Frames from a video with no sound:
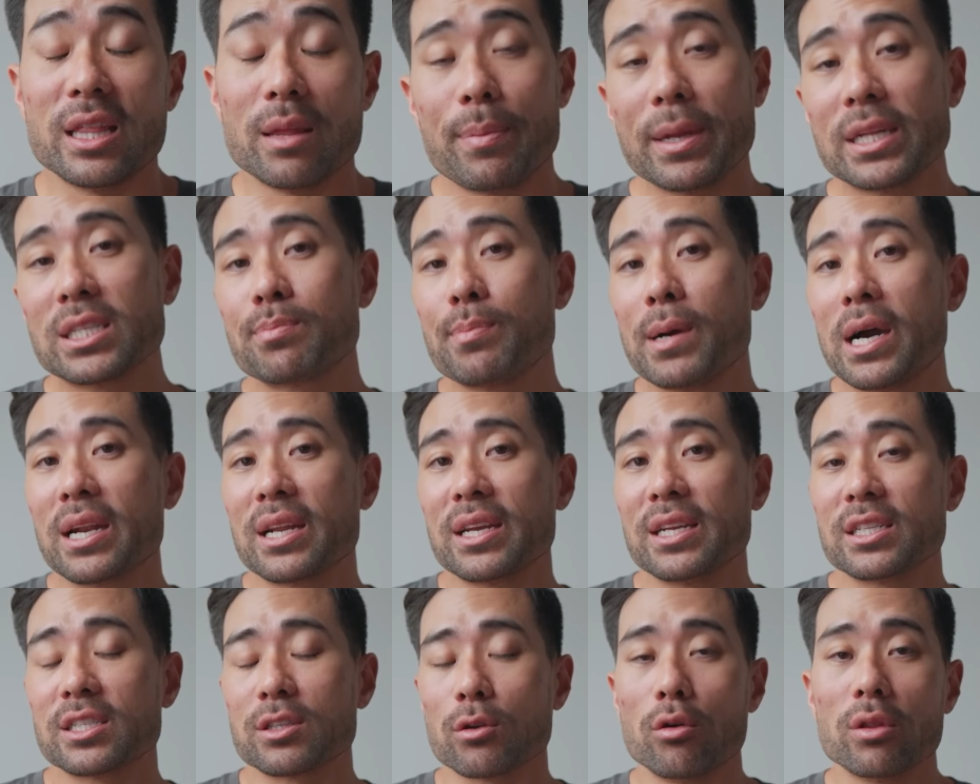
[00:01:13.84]
And the best part
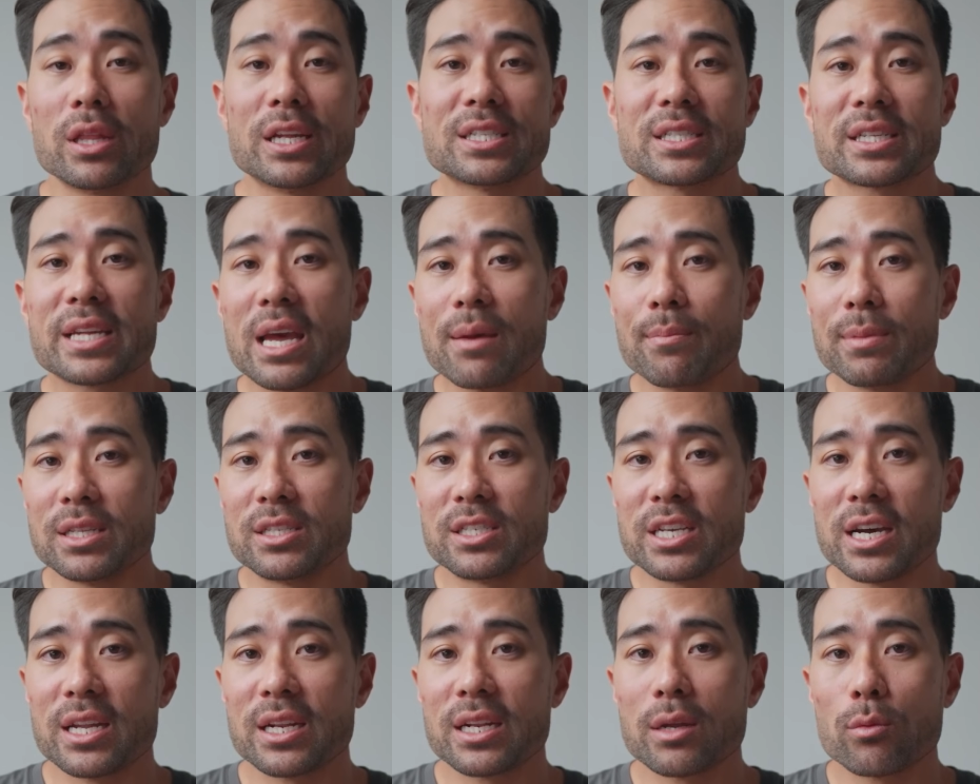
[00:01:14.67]
is all this can be
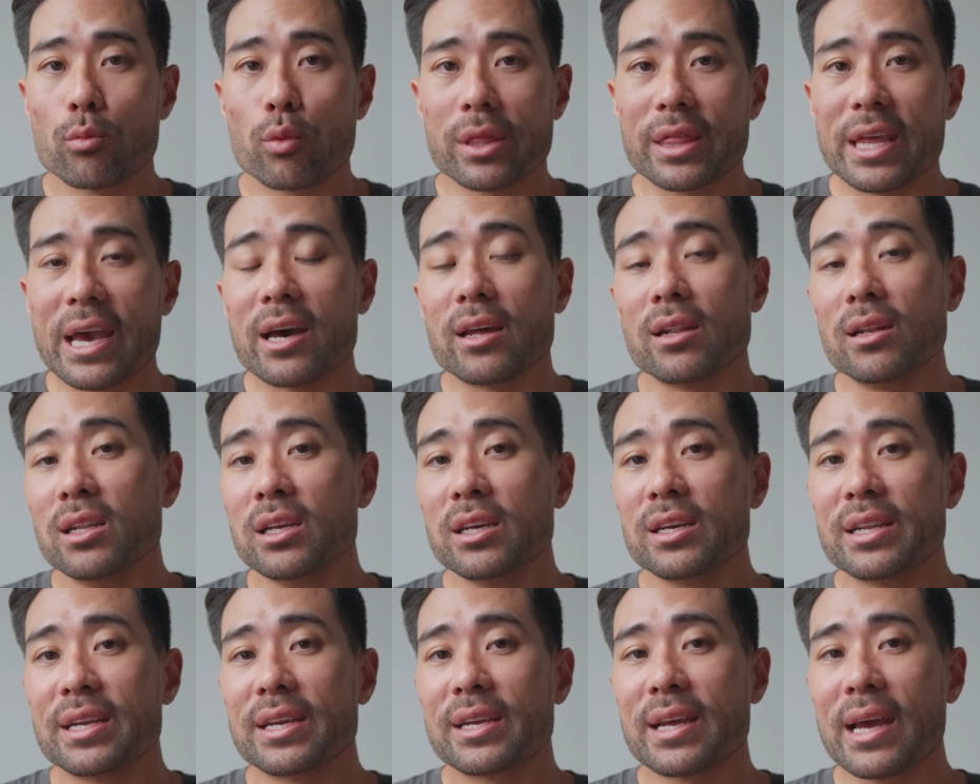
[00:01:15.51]
done without
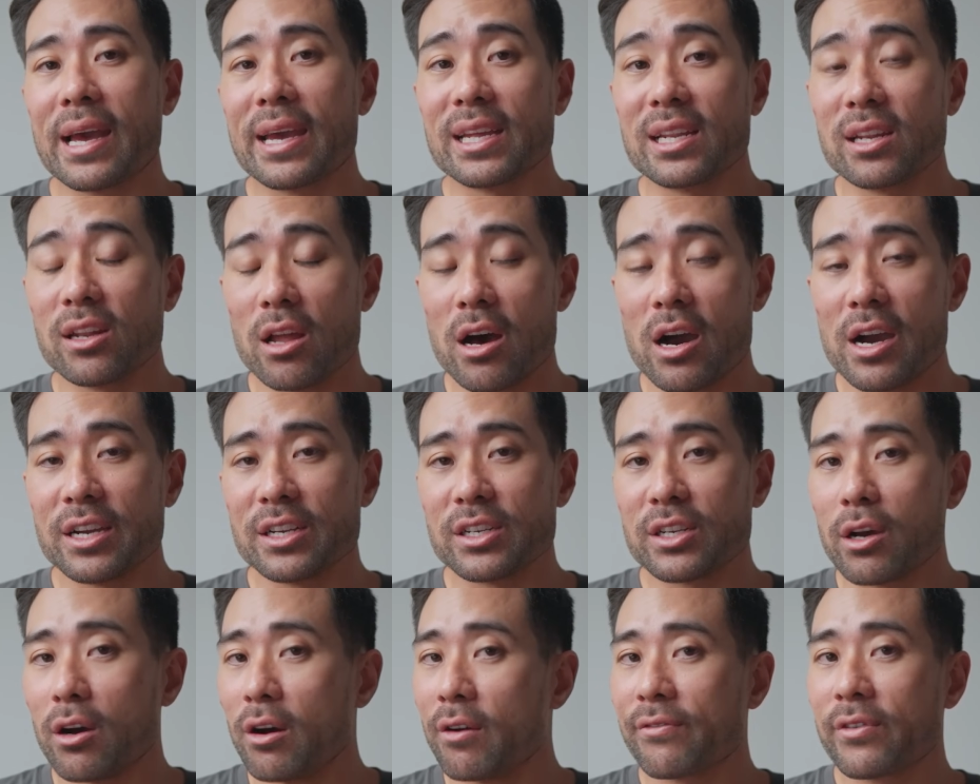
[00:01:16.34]
learning a
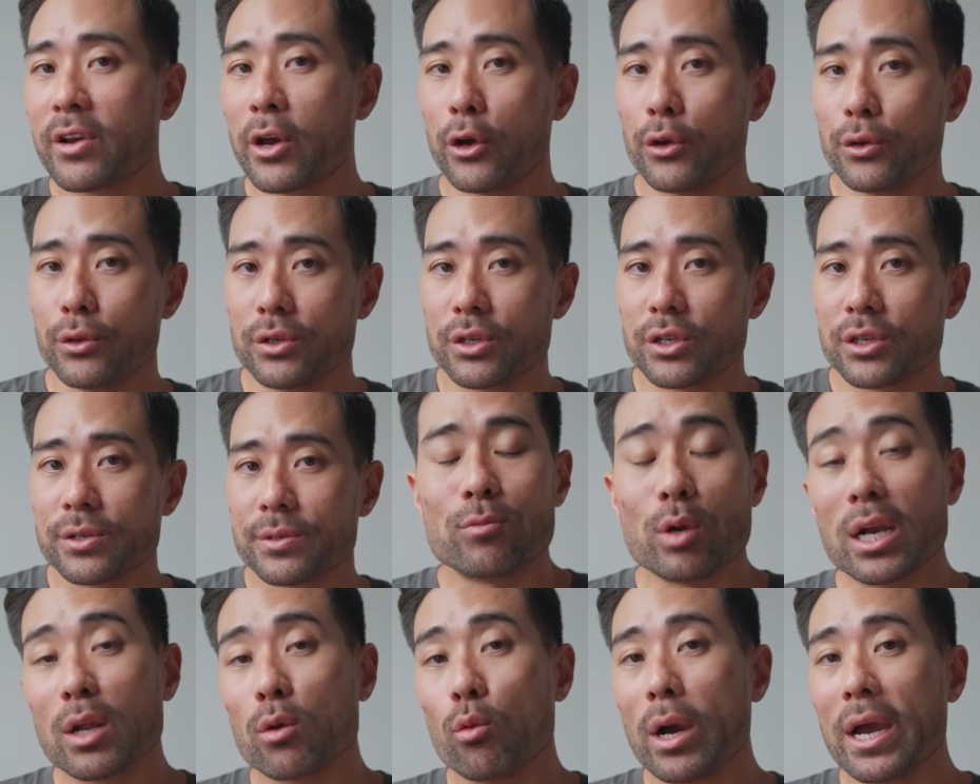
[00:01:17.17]
line of code.
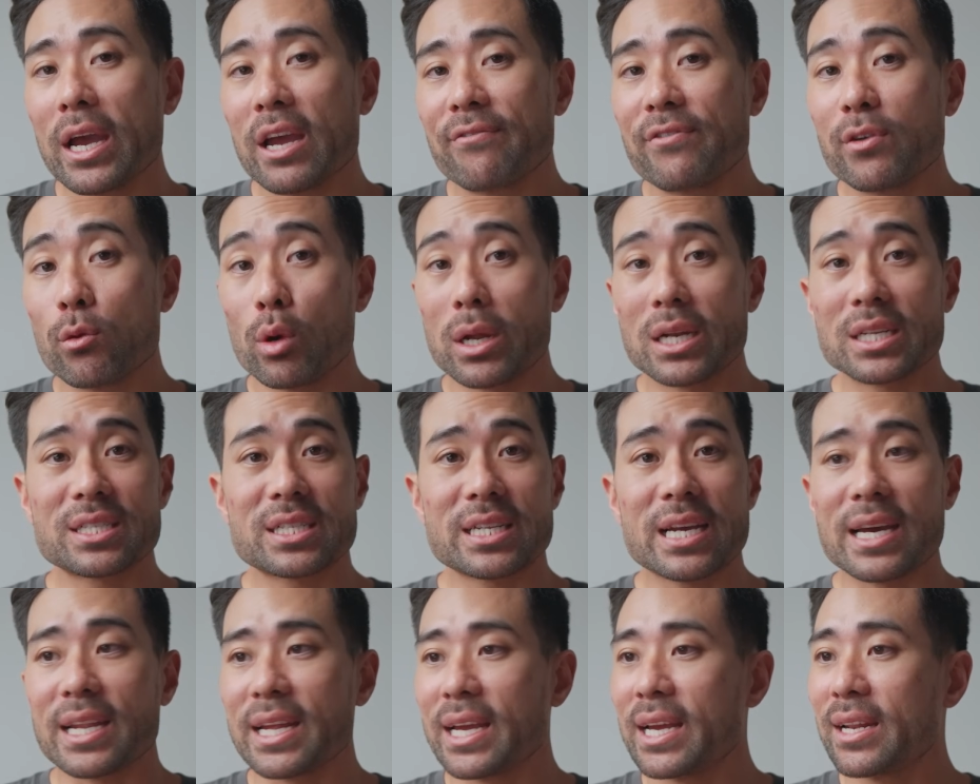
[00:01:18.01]
Right away, if you want to
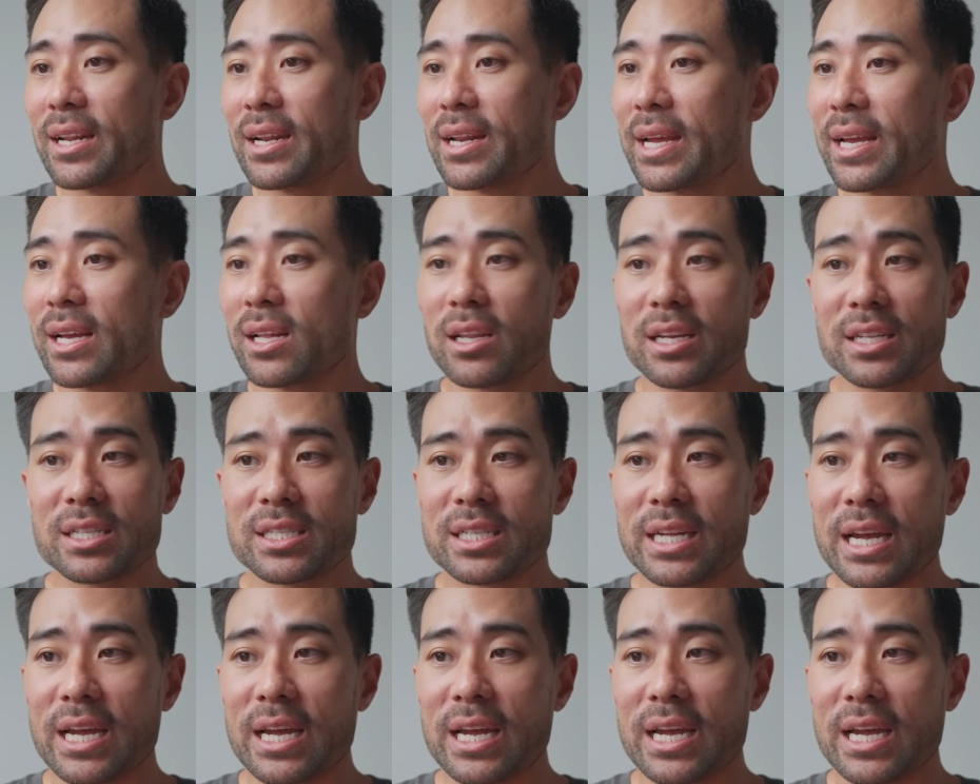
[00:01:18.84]
start editing, let's